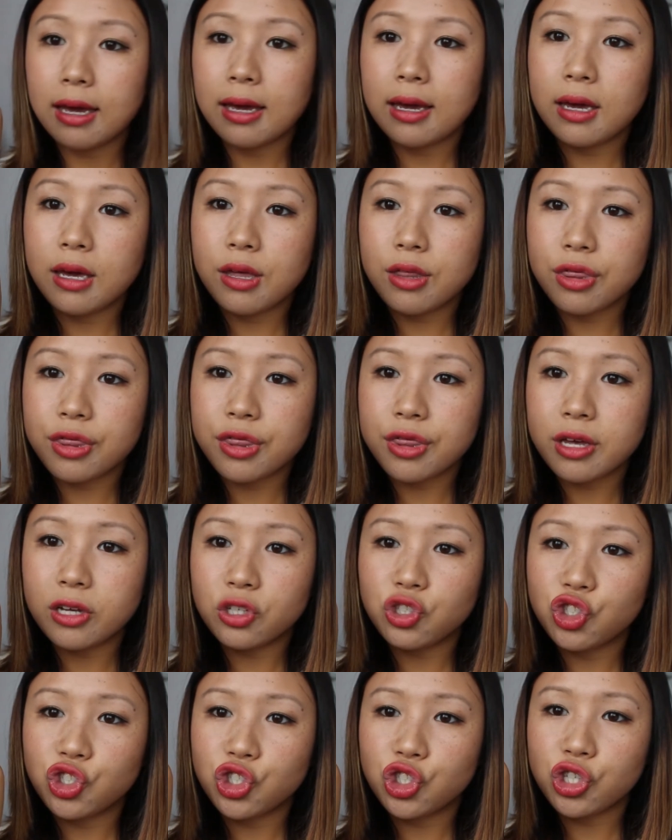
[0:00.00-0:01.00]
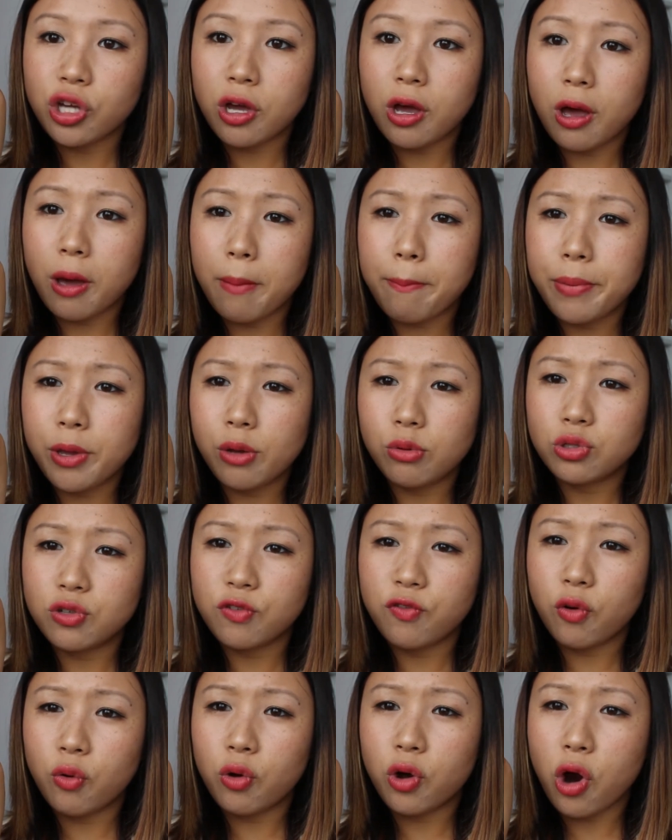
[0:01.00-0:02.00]
it's such a
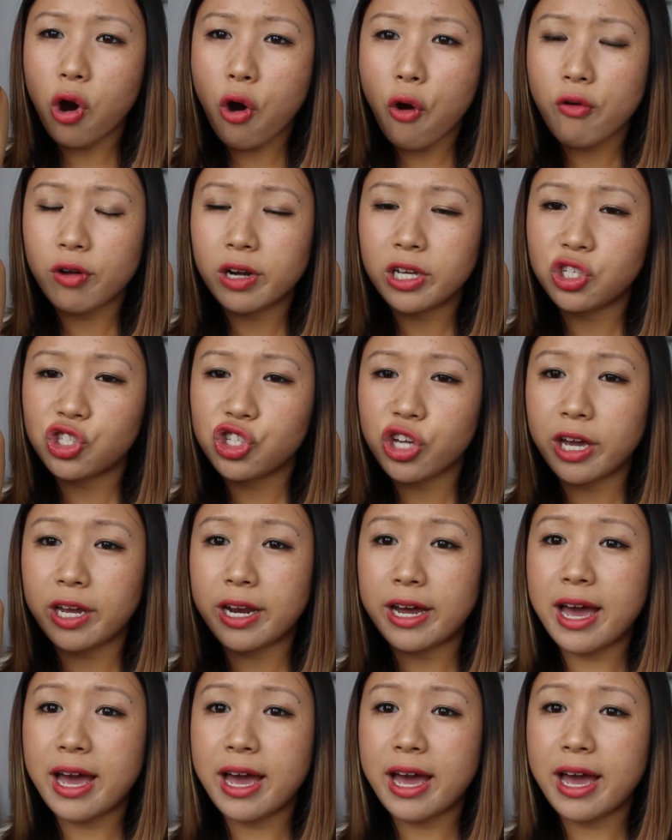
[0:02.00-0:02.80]
beautiful corally shade.